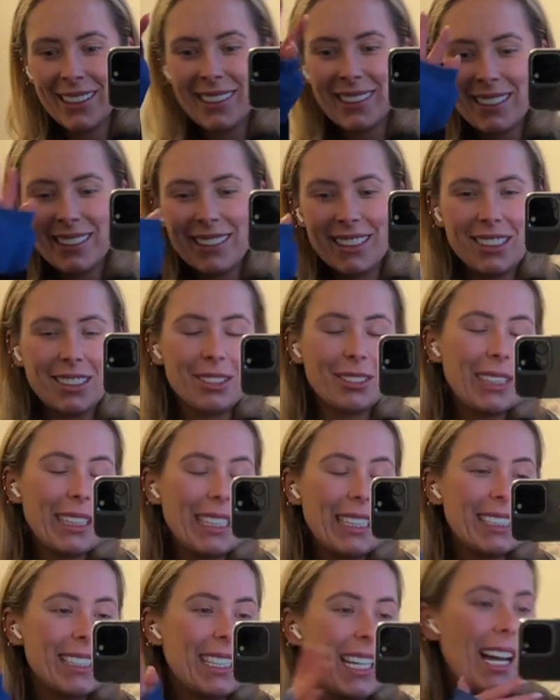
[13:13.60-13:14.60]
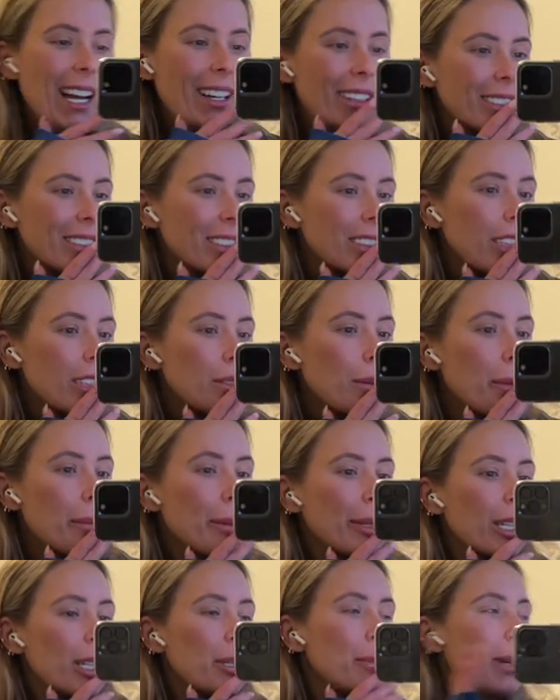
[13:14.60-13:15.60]
so I just wanted to get out and stretch my
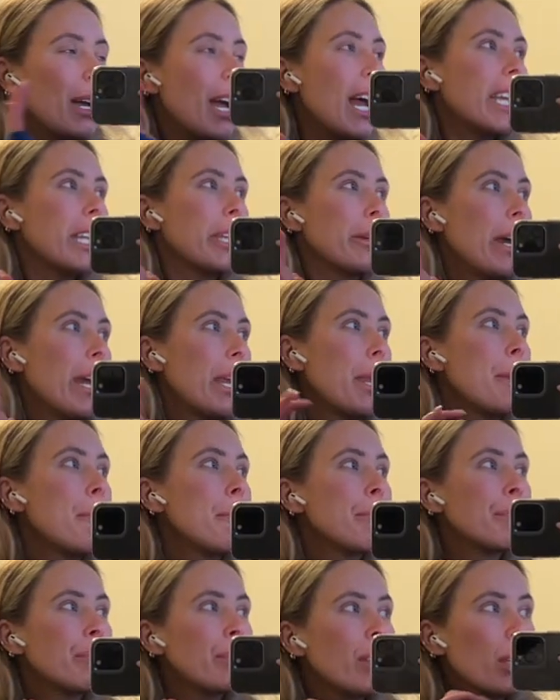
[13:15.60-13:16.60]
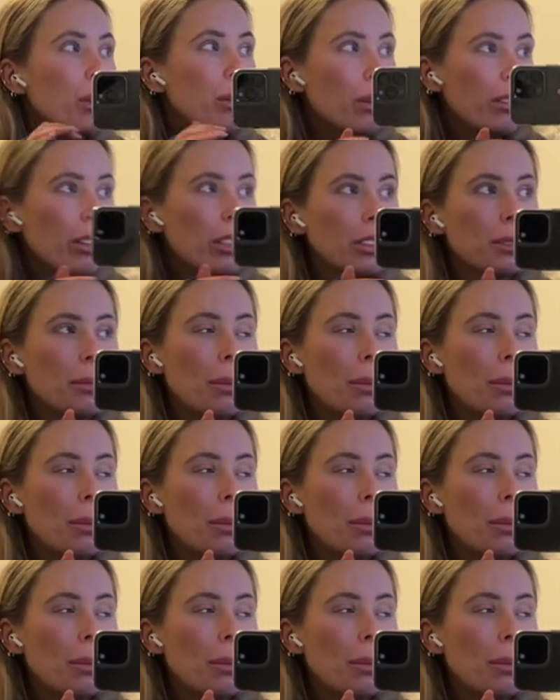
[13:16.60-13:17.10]
body. But anyway, we've got some